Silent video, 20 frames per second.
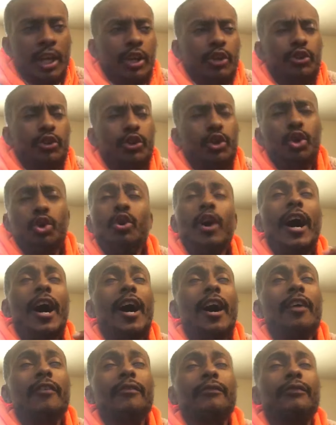You
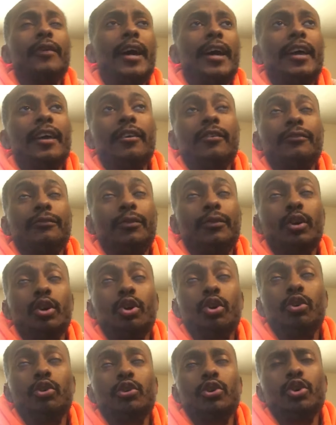are
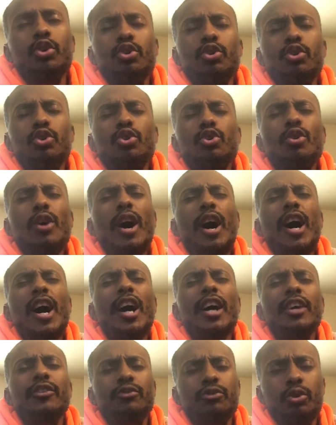faithful, you
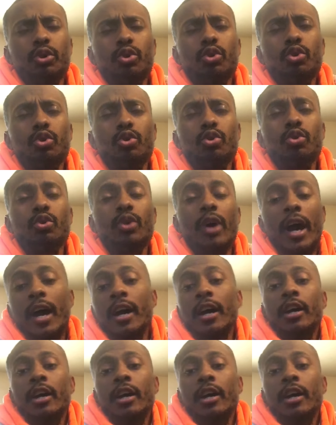are true,